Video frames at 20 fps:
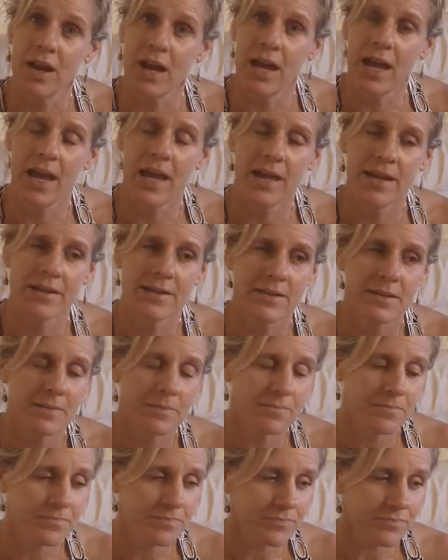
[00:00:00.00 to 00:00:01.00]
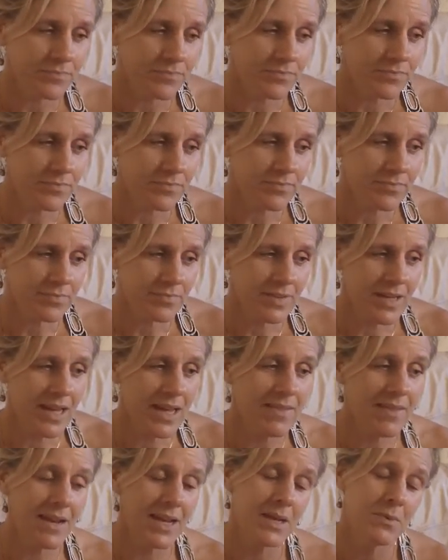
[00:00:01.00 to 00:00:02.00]
And
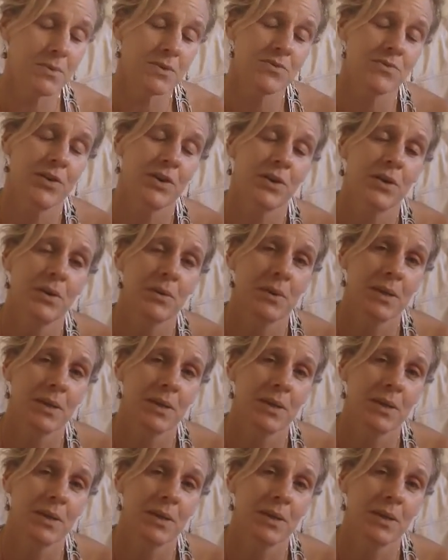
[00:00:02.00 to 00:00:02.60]
then he was very